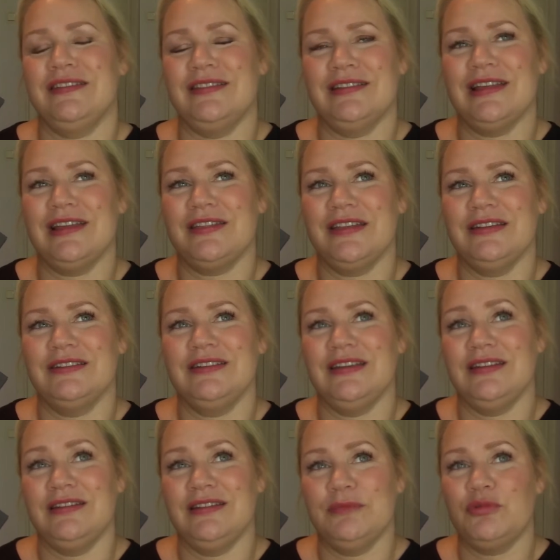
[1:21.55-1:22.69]
like that
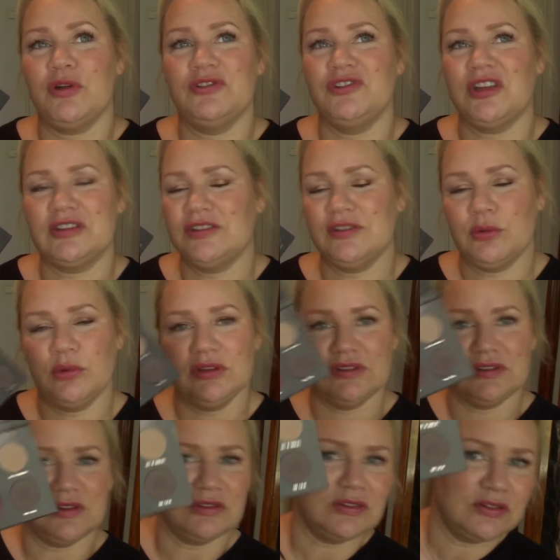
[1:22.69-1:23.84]
in projects, so it's
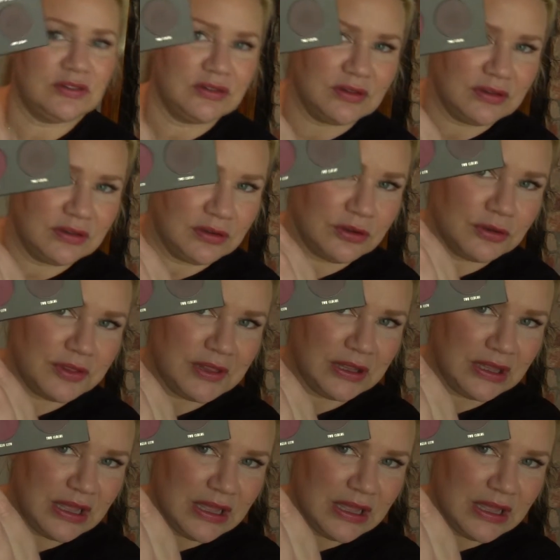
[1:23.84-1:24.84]
not a good thing.